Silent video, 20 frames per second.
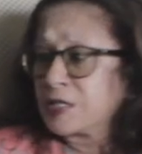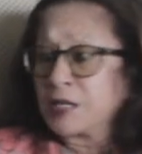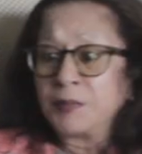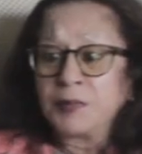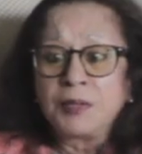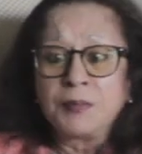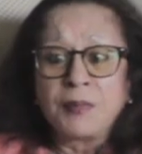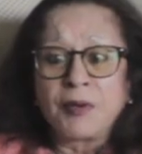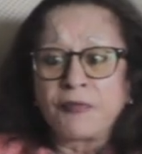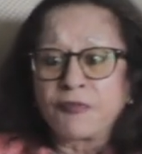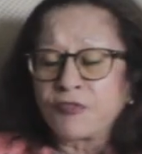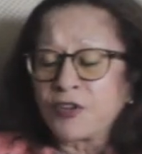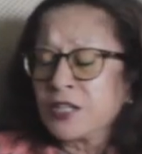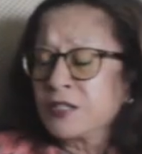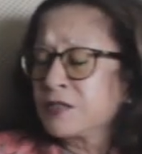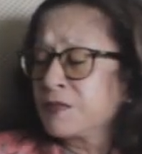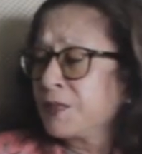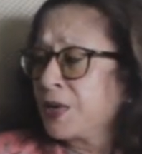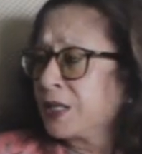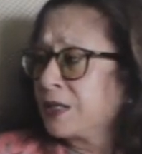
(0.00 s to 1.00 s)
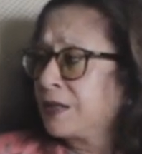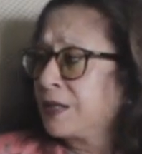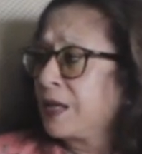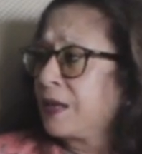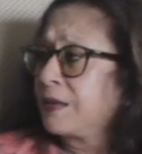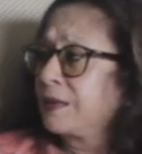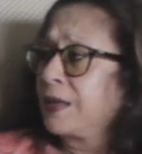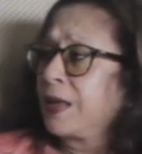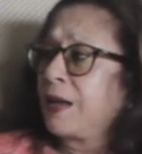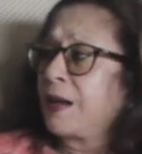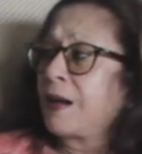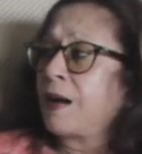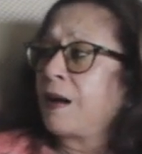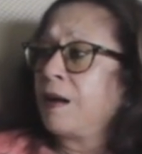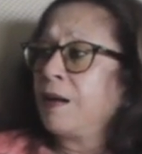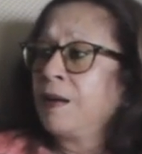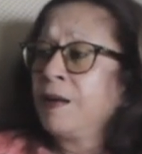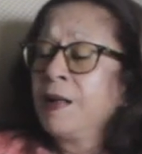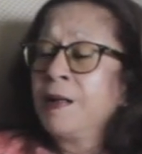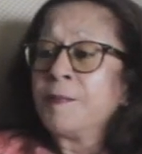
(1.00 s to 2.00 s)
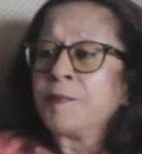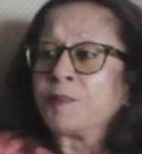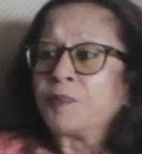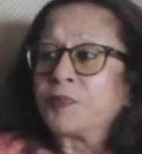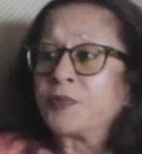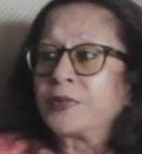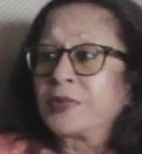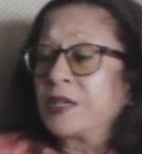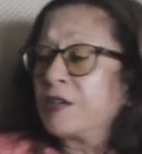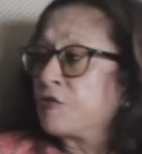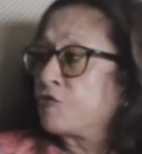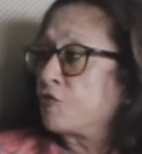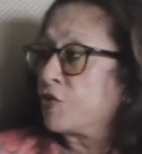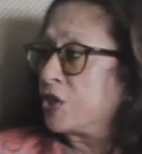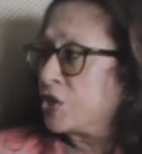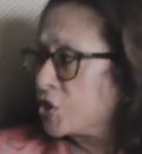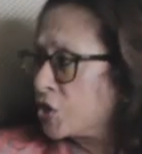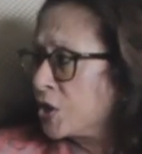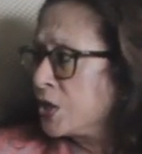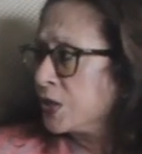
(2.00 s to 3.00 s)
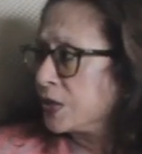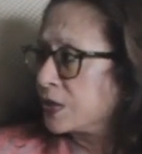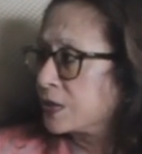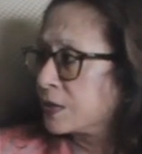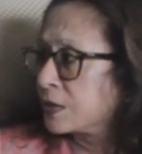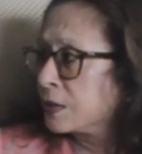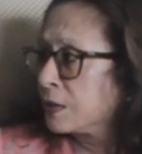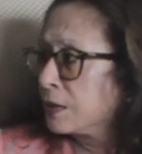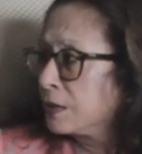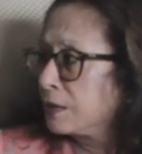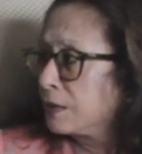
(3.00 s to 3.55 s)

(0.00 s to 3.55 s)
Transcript: Some of them are friends of mine. They're rishis.